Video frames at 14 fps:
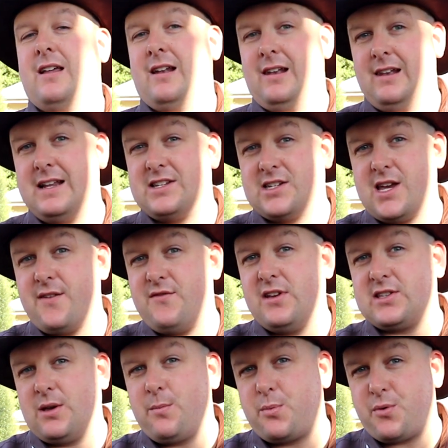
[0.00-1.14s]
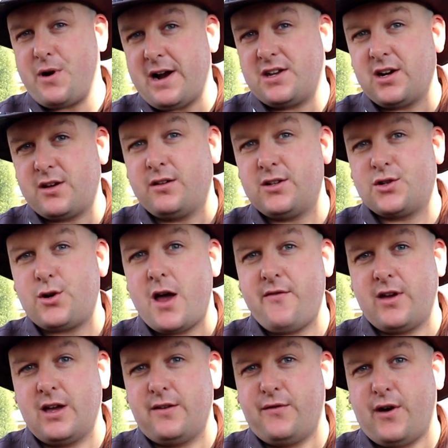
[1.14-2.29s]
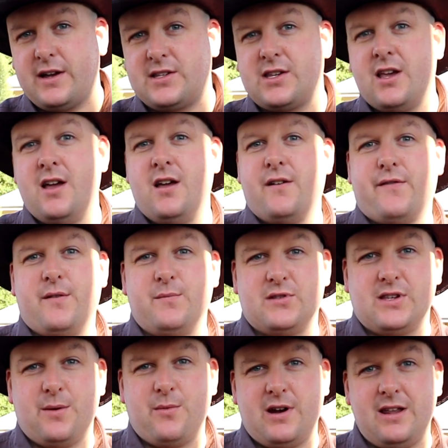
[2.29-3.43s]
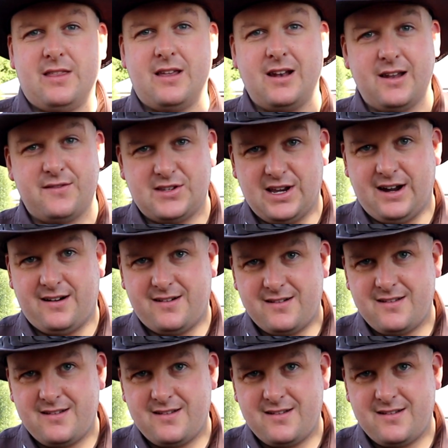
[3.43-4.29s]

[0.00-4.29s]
let's give you some practical driving advice from somebody that lives here.